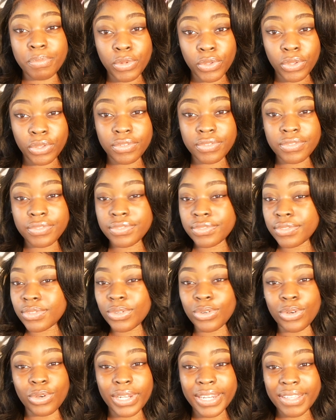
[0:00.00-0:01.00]
move
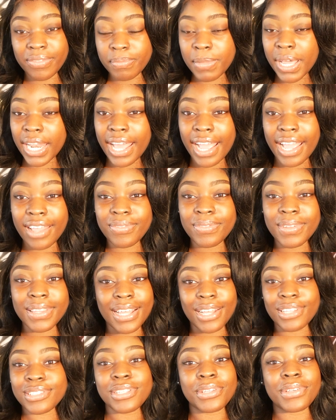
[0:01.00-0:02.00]
or live my life
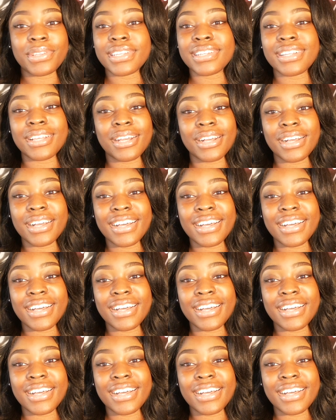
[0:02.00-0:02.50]
without doing